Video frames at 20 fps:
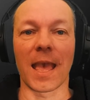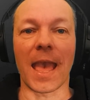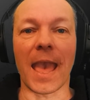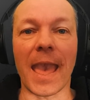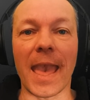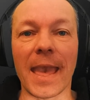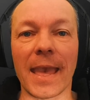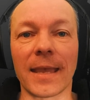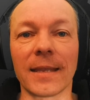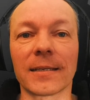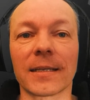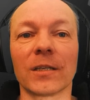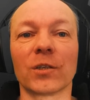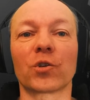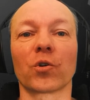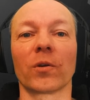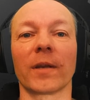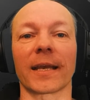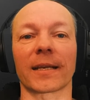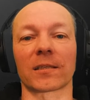And
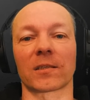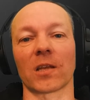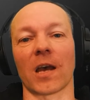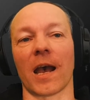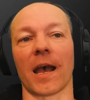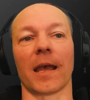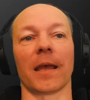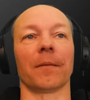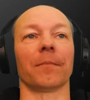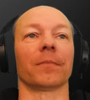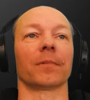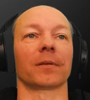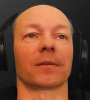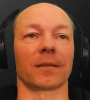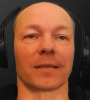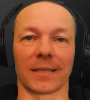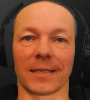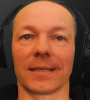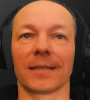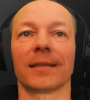until next time,
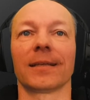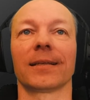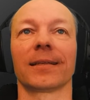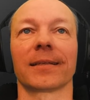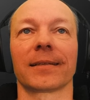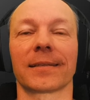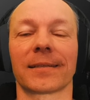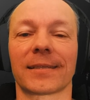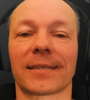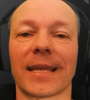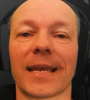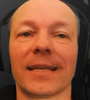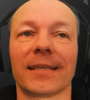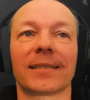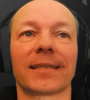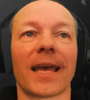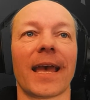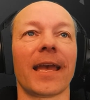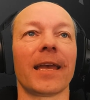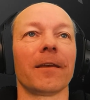stay
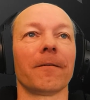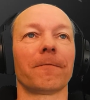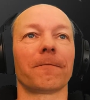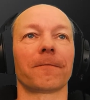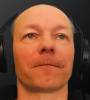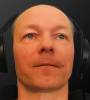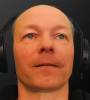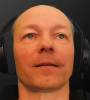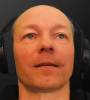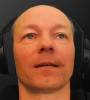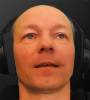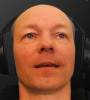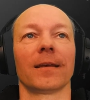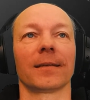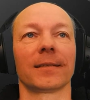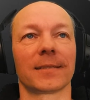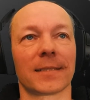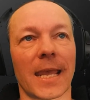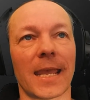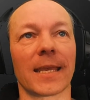safe,
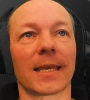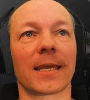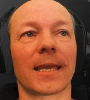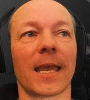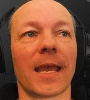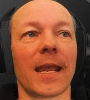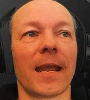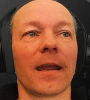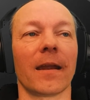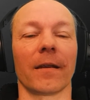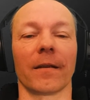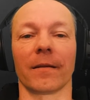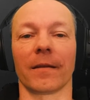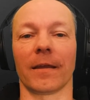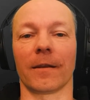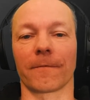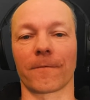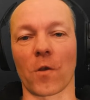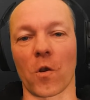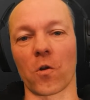take care, and
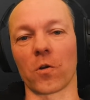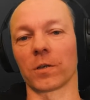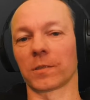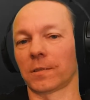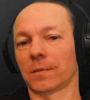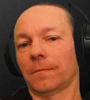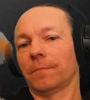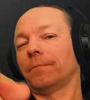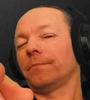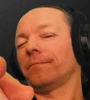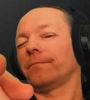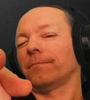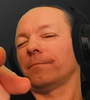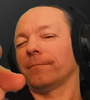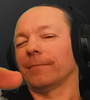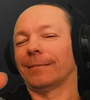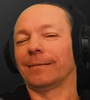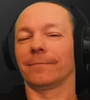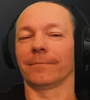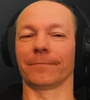of course,
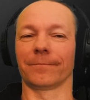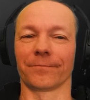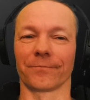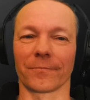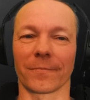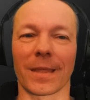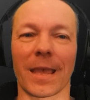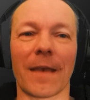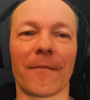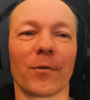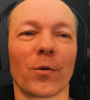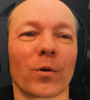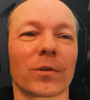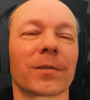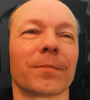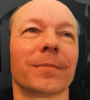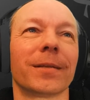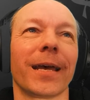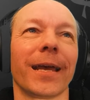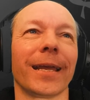have an
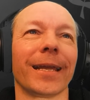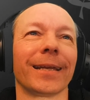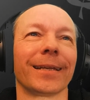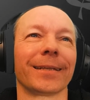awesome day.